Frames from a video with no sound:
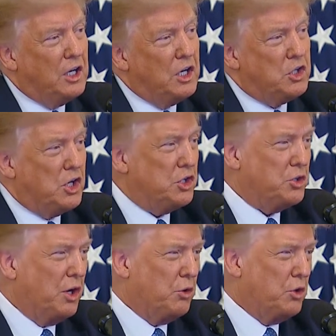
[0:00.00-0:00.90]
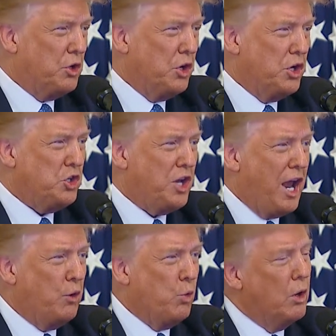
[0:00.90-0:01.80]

DHS Secretary Chad